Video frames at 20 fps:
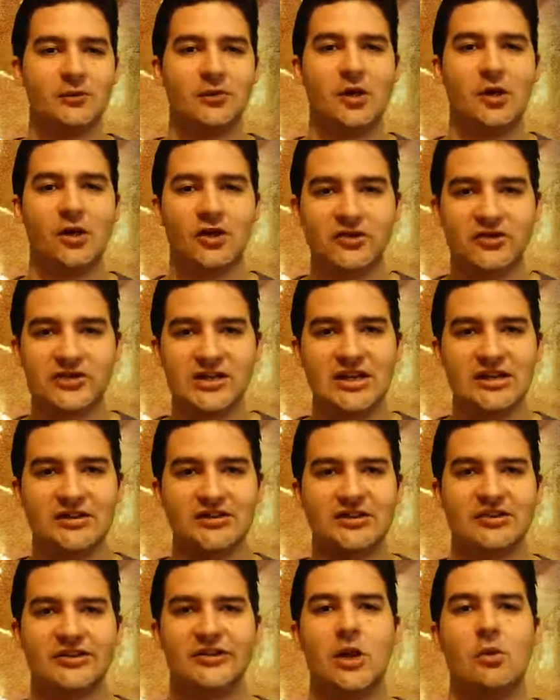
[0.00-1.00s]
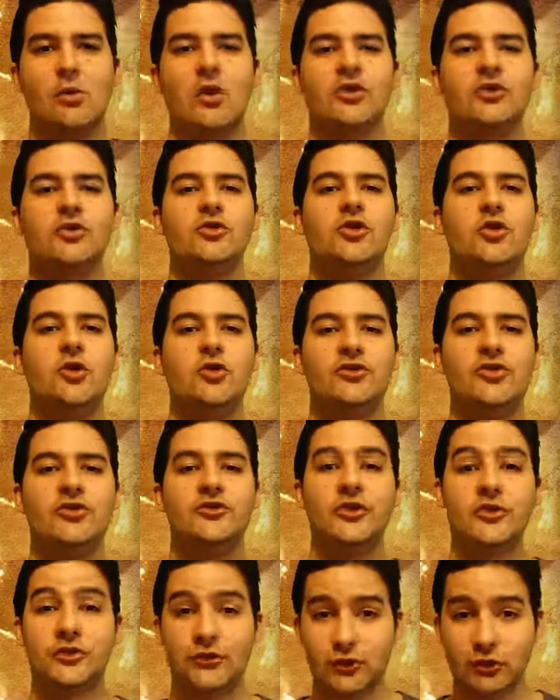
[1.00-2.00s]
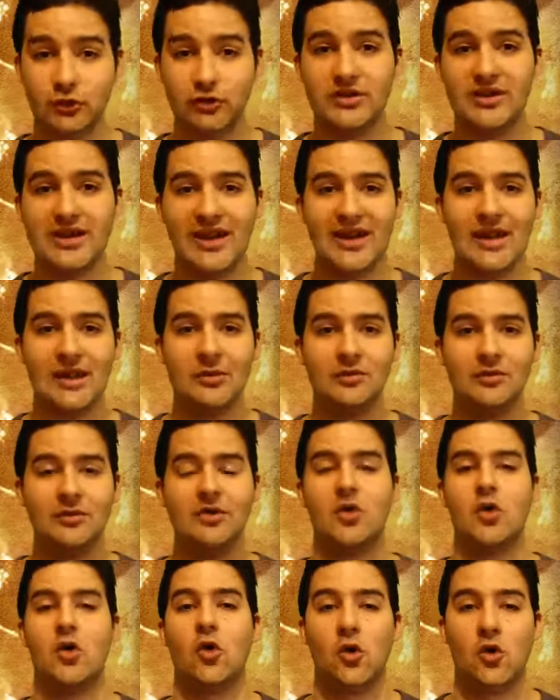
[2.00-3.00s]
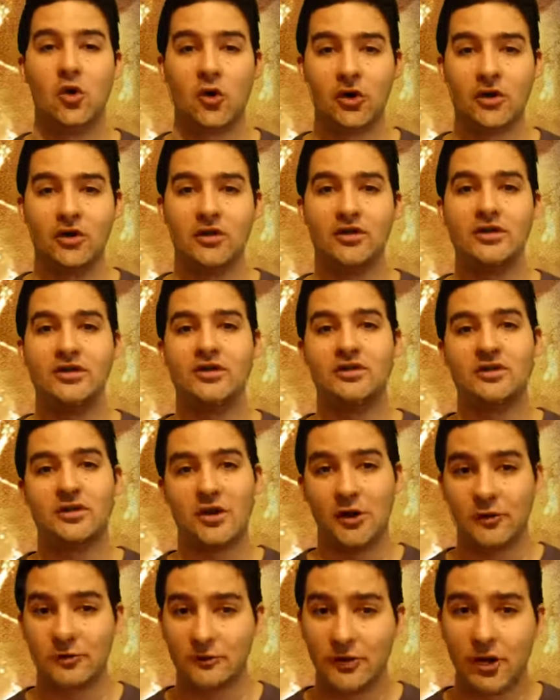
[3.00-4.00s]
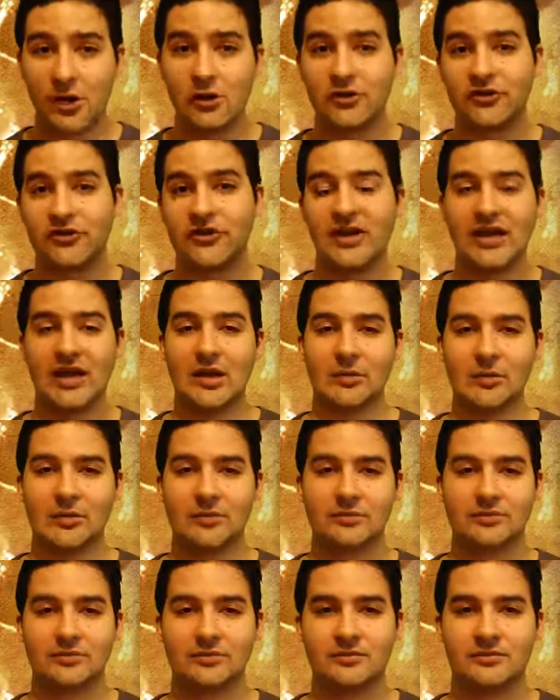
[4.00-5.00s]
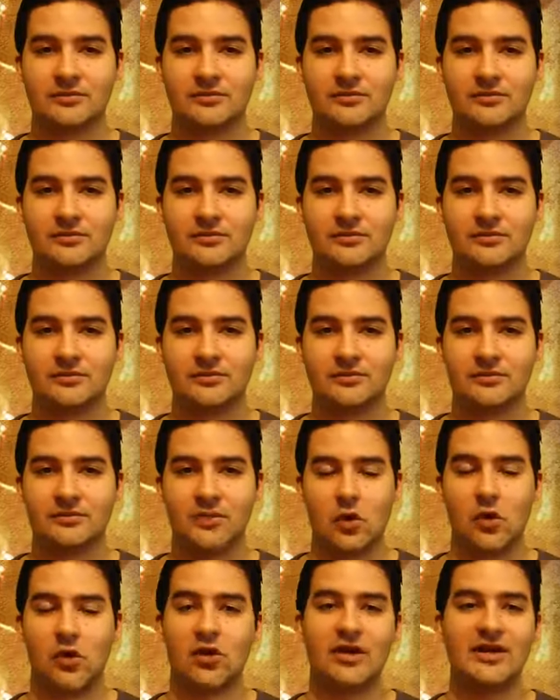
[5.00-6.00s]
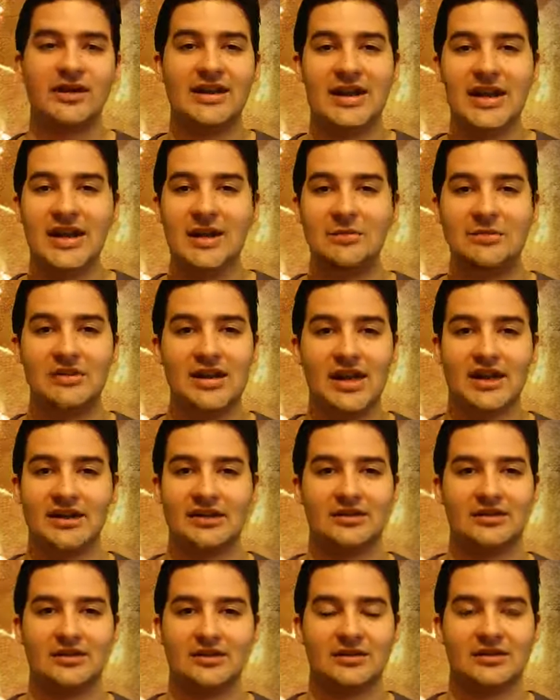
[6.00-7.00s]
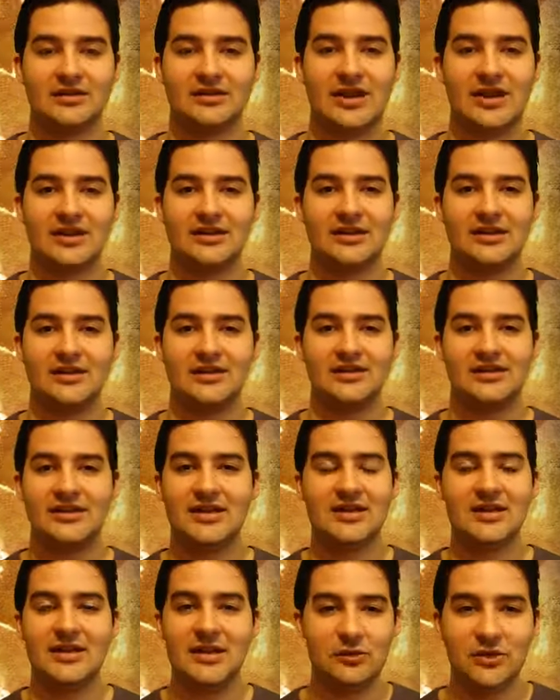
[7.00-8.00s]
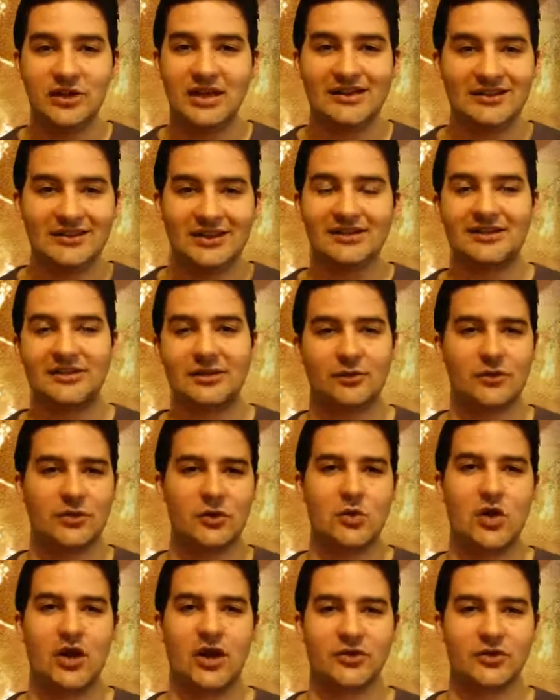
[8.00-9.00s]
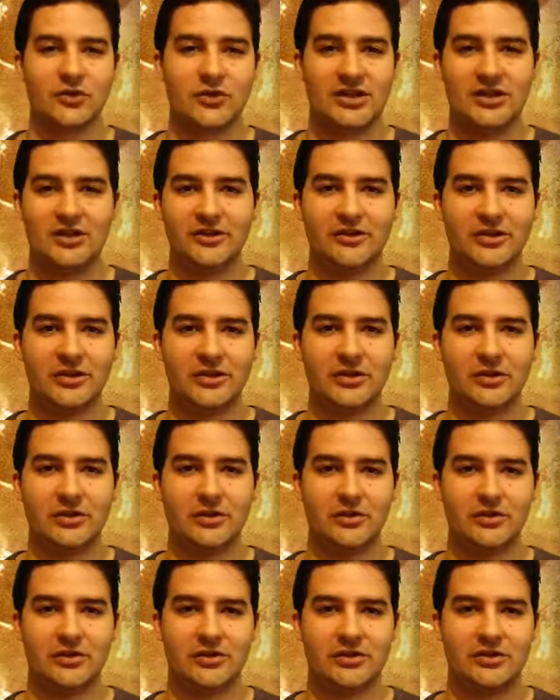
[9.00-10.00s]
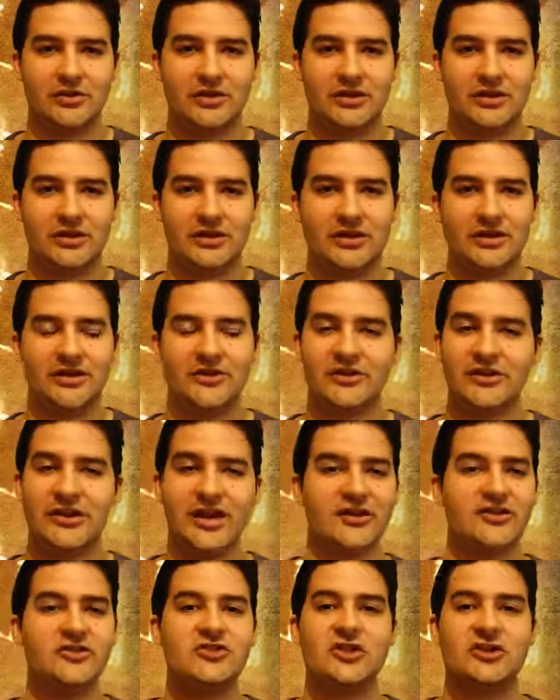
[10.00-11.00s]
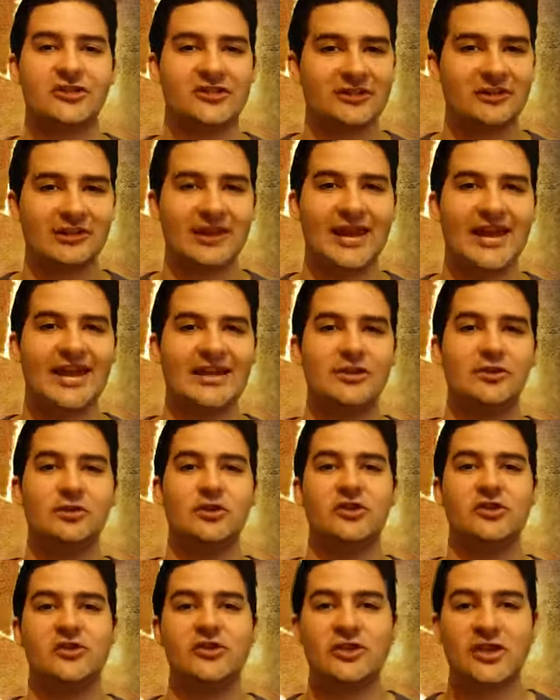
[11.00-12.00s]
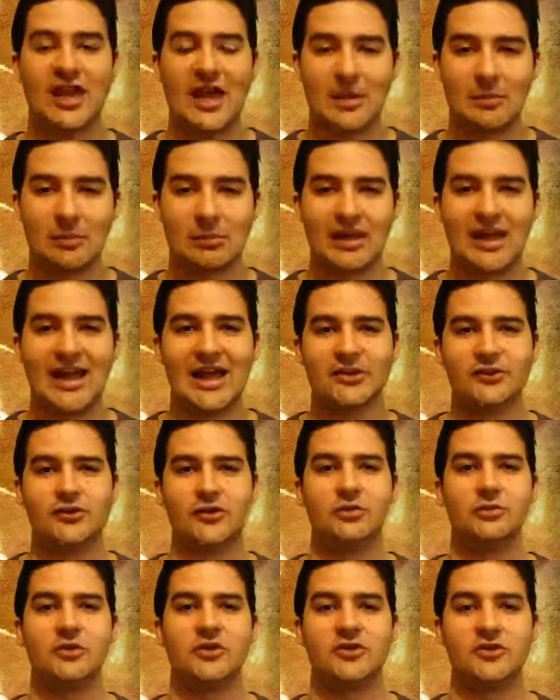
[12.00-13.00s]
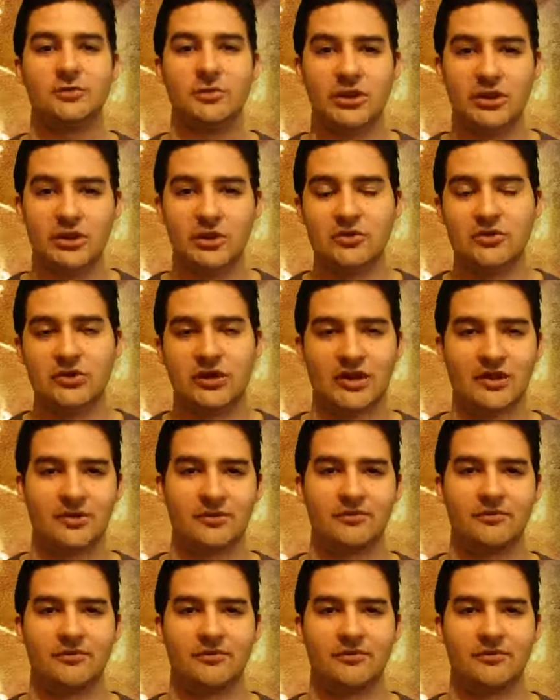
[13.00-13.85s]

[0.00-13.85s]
a false Jesus? Someone who uses the true name or a false name? Or a name that, that didn't even exist a few hundred years ago? So that's just slanderous and blasphemous baloney.